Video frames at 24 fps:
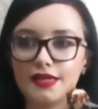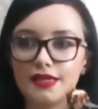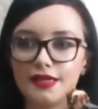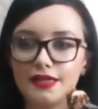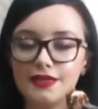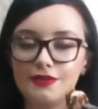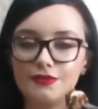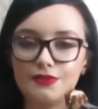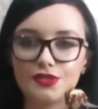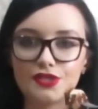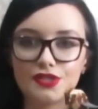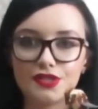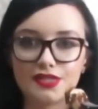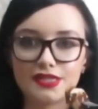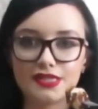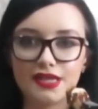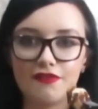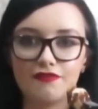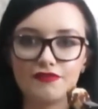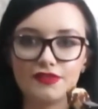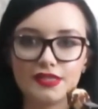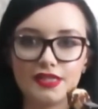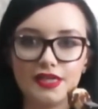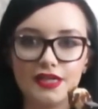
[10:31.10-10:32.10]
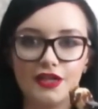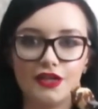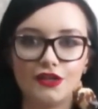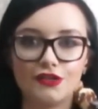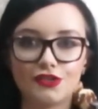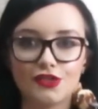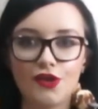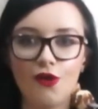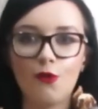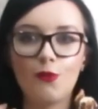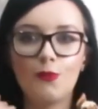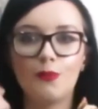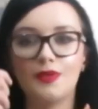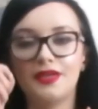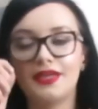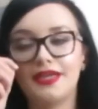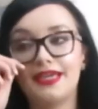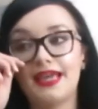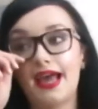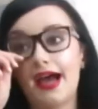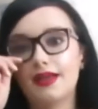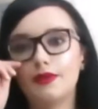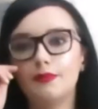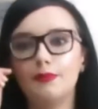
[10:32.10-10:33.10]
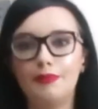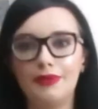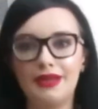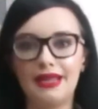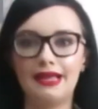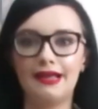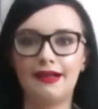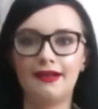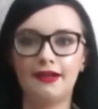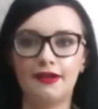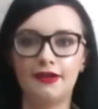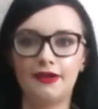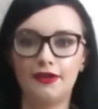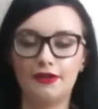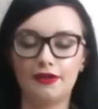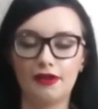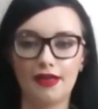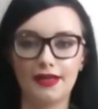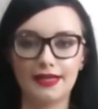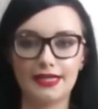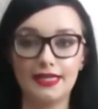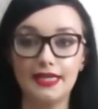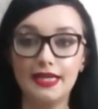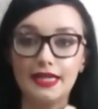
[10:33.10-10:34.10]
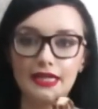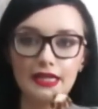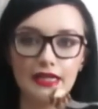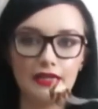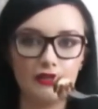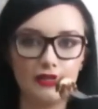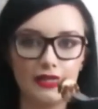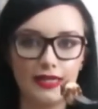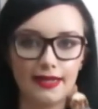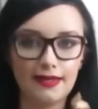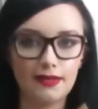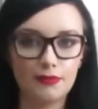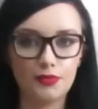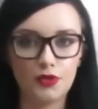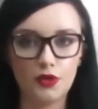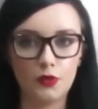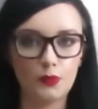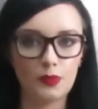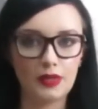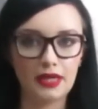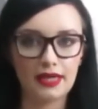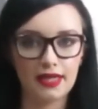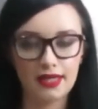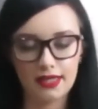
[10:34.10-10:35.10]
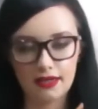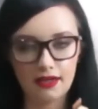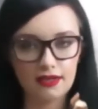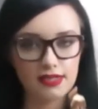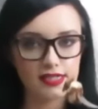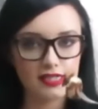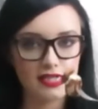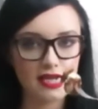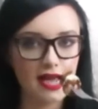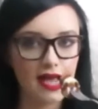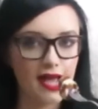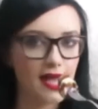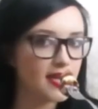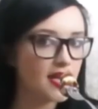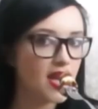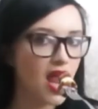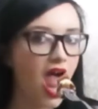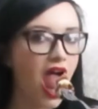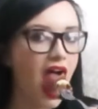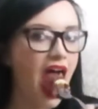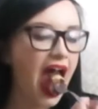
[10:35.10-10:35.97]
he was just 17 years old, but he had a beard. Like, he clearly hit puberty at like 10.